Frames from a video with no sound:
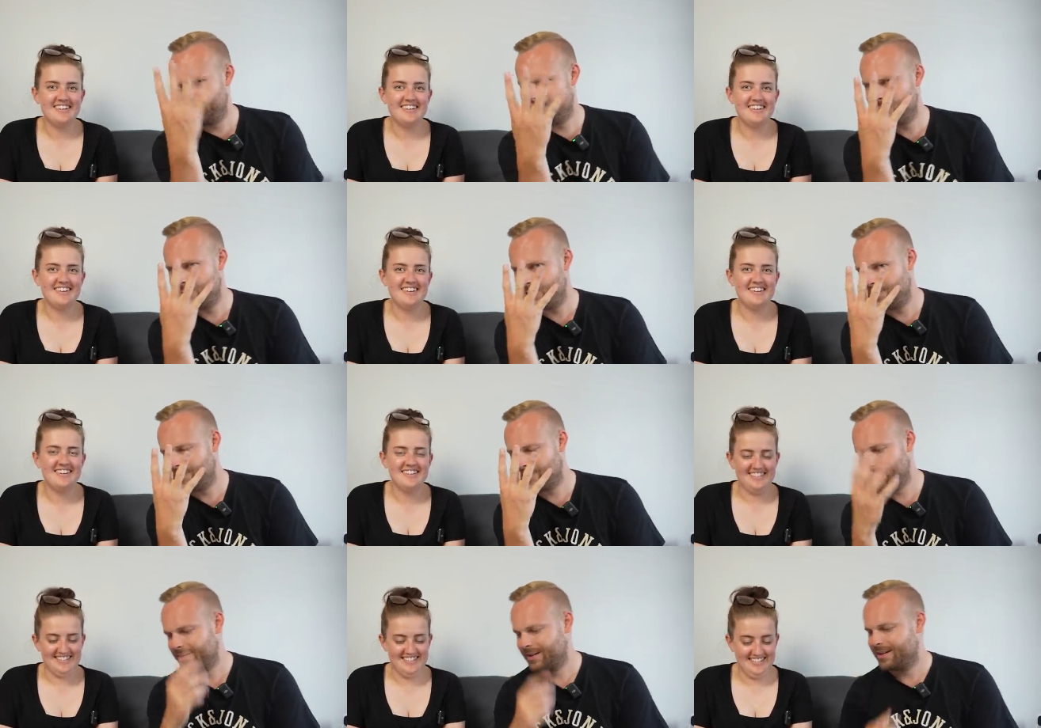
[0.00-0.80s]
Speaker 1: four.
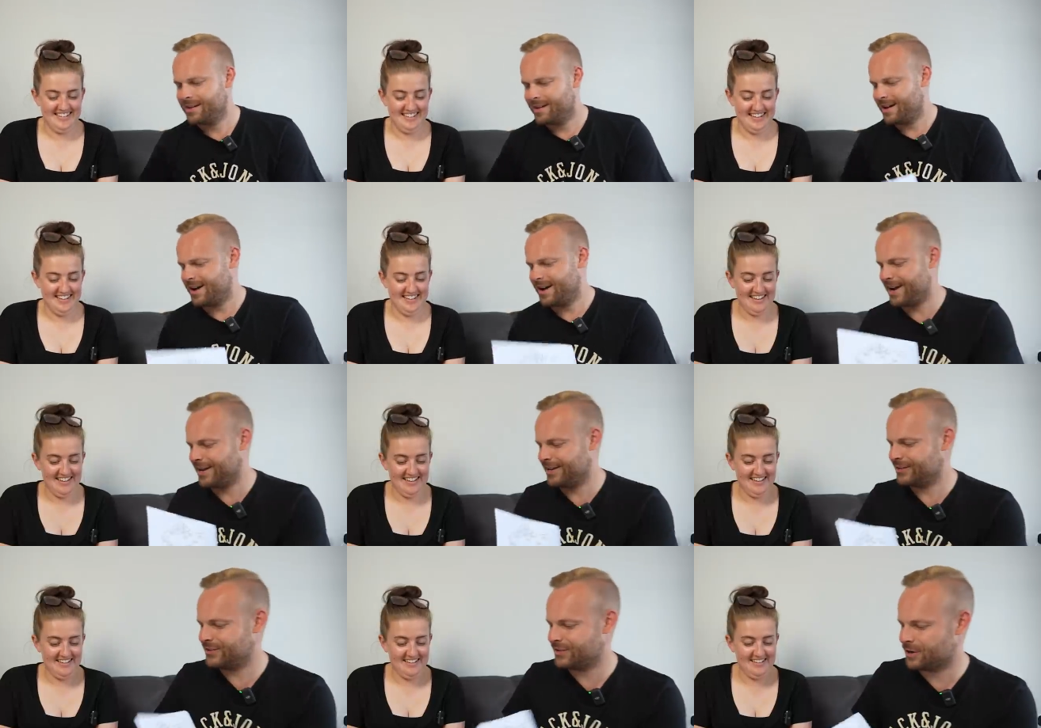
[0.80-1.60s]

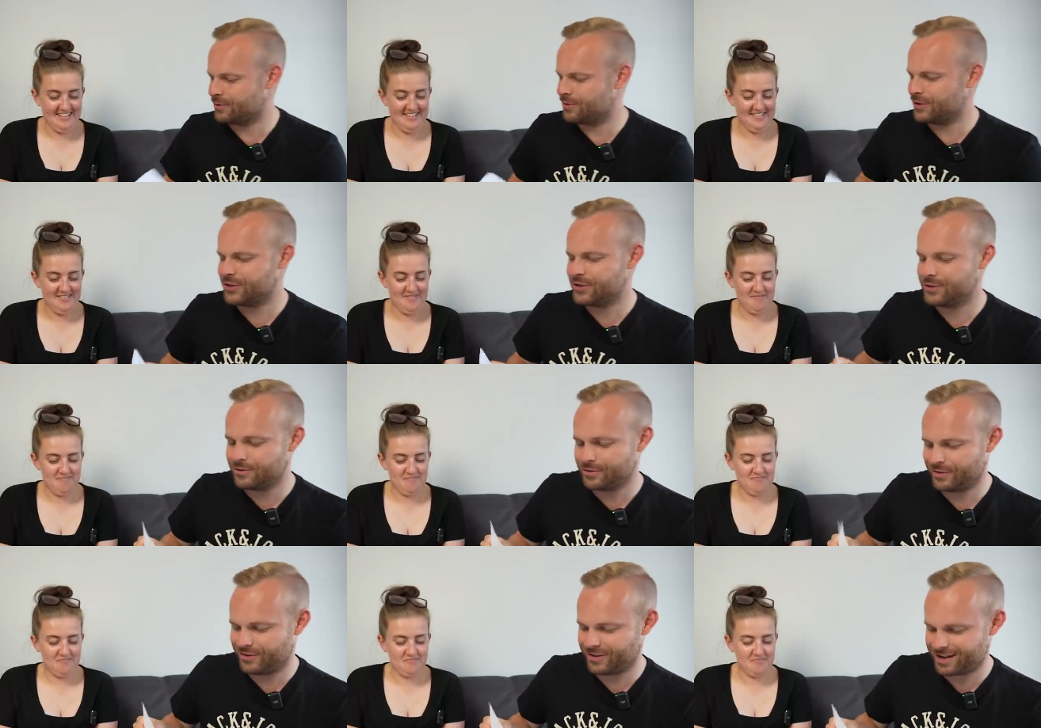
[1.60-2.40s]
Uh, so
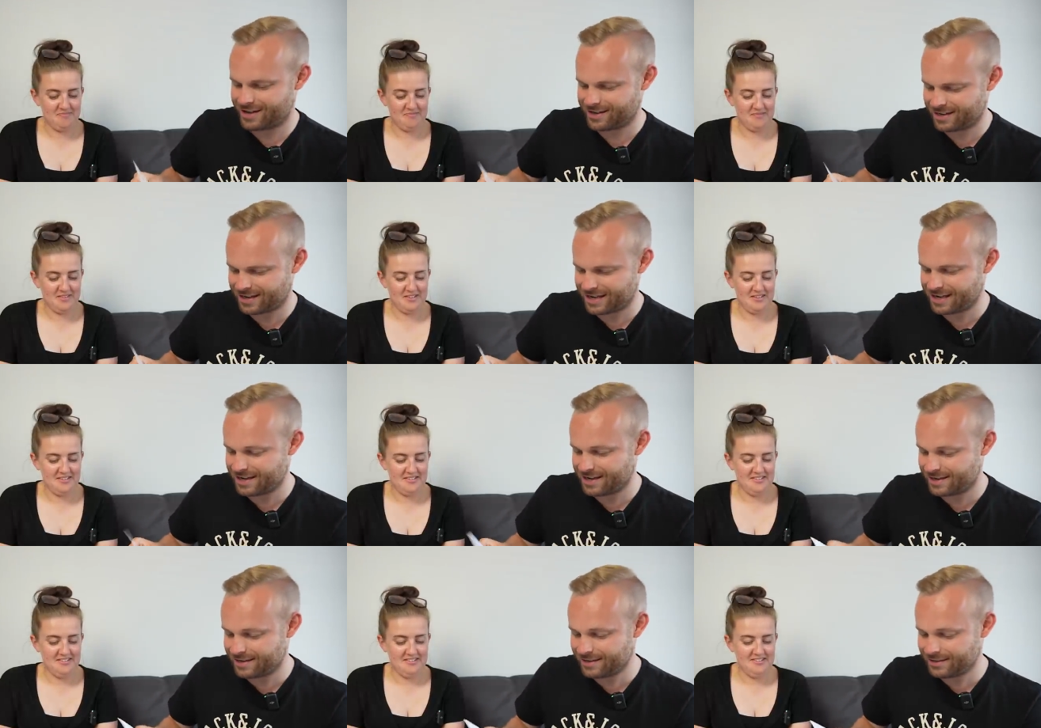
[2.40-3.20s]
you think it
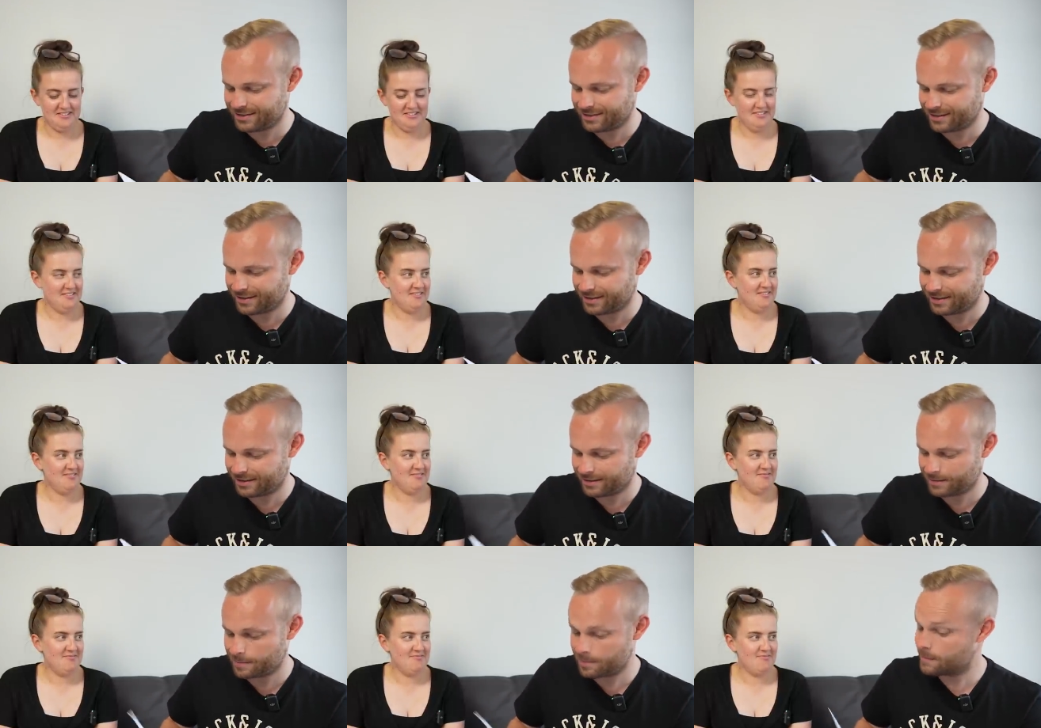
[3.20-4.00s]
is
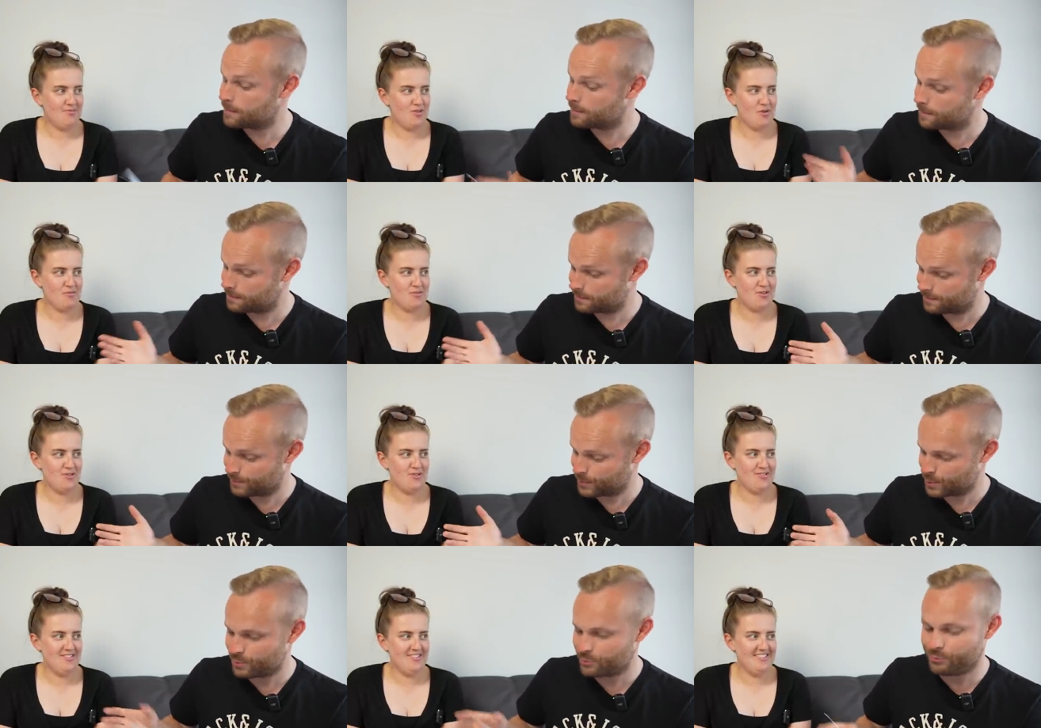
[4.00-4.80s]

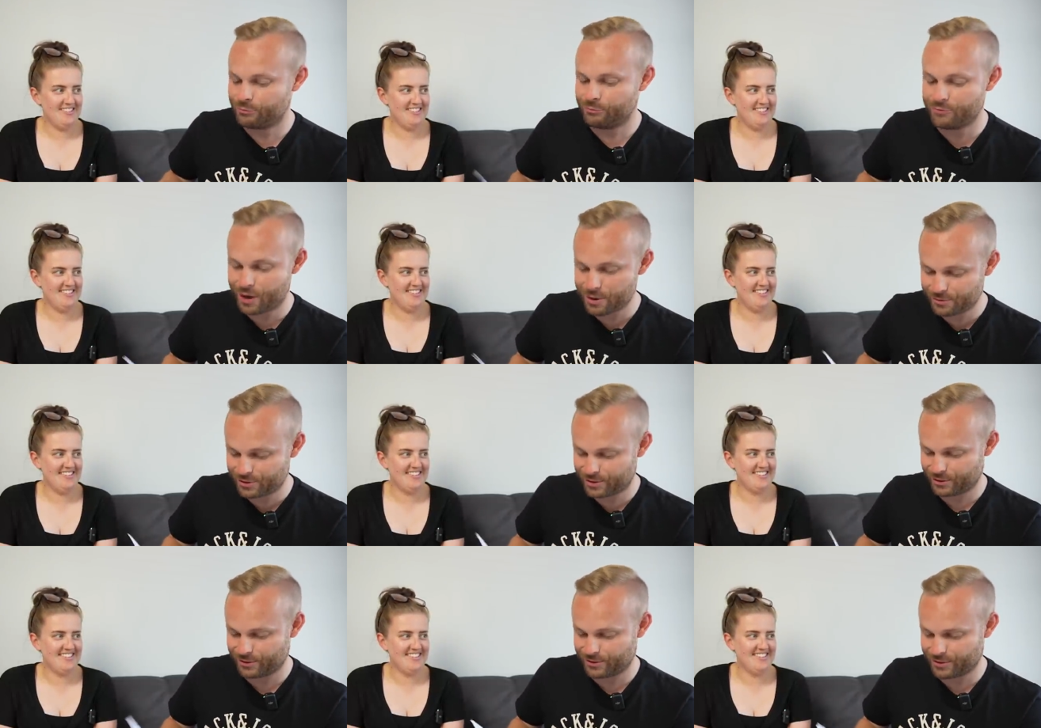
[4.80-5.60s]
Roclaw.
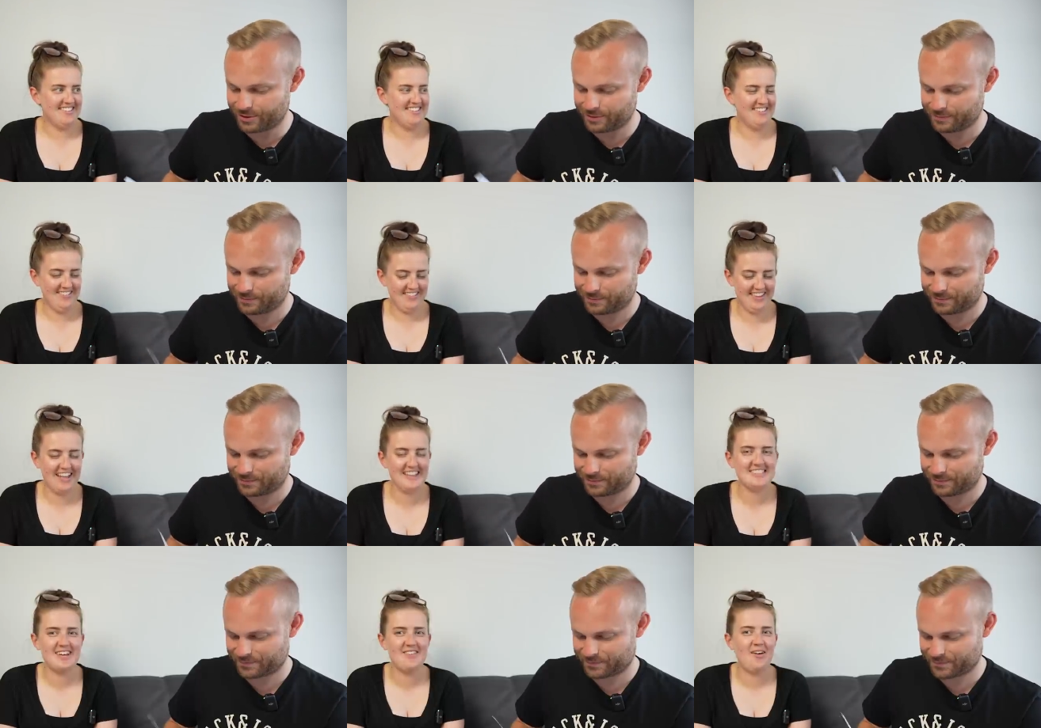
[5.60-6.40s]
Roclaw.
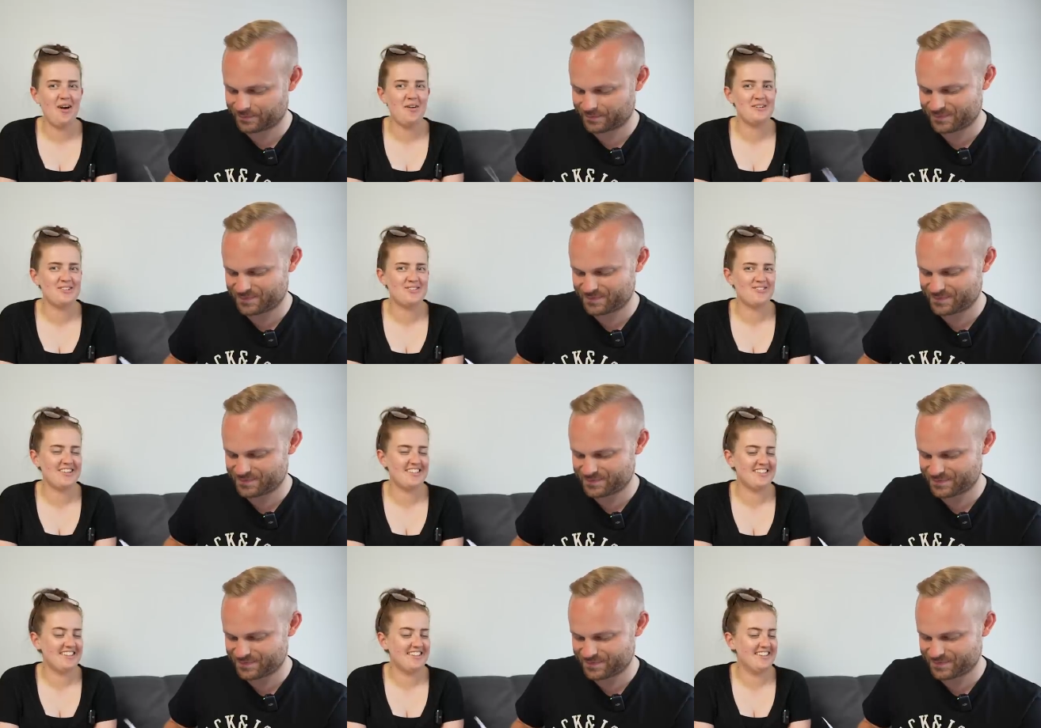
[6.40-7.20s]
Speaker 2: That's how I would
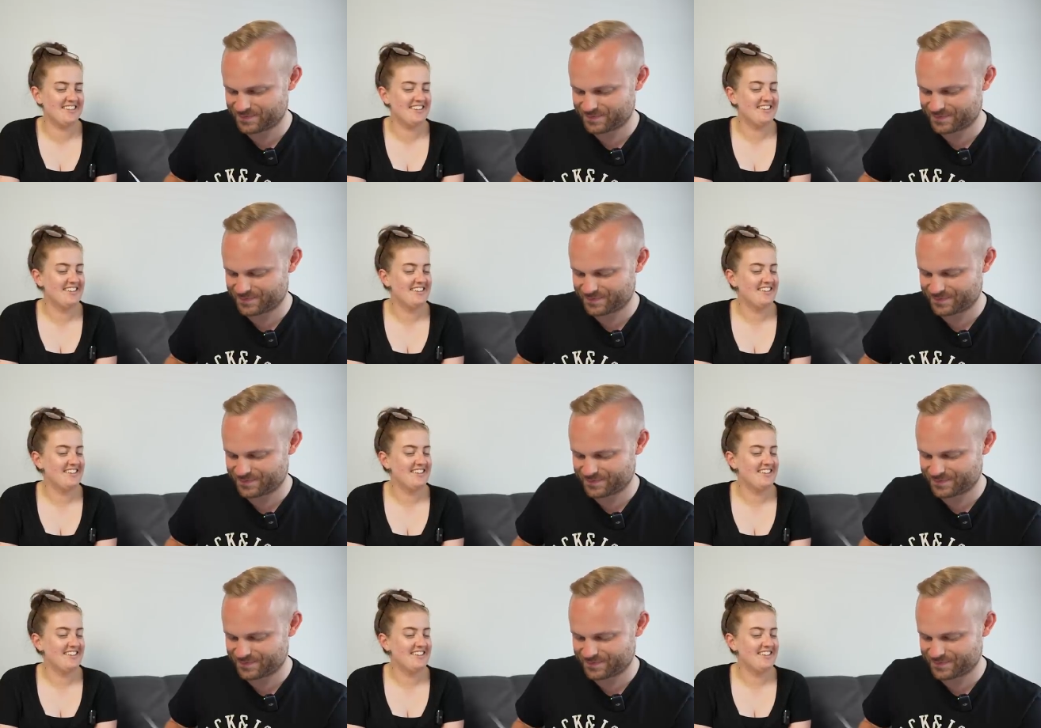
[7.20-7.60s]
read it.